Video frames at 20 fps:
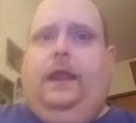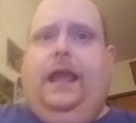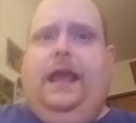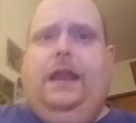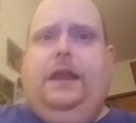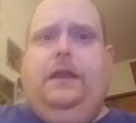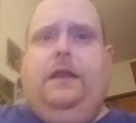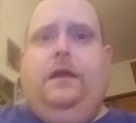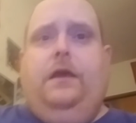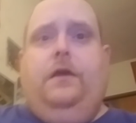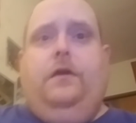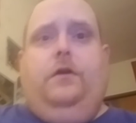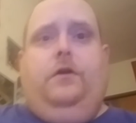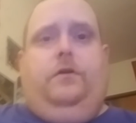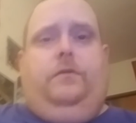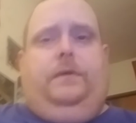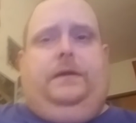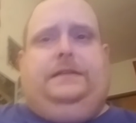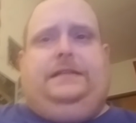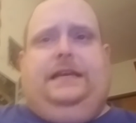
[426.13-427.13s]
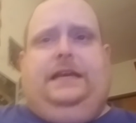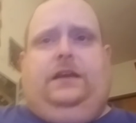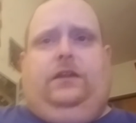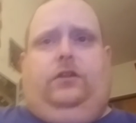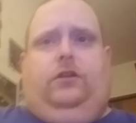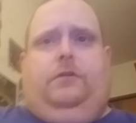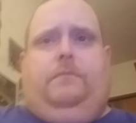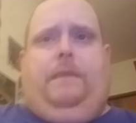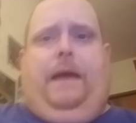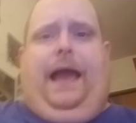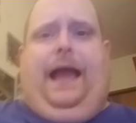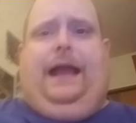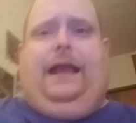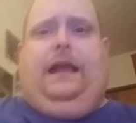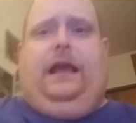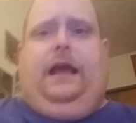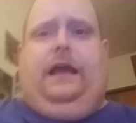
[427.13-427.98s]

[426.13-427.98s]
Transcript: And we take a look back